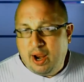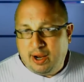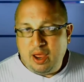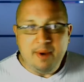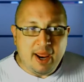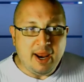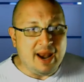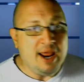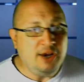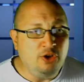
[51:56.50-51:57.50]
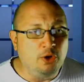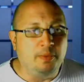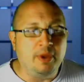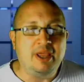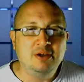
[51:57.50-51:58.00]
And I do.
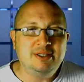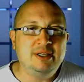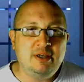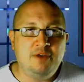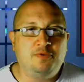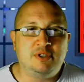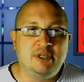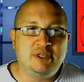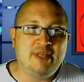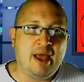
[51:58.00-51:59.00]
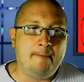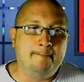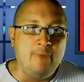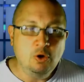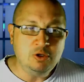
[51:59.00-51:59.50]
But here's the difference is that
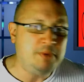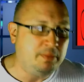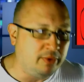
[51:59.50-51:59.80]
most people that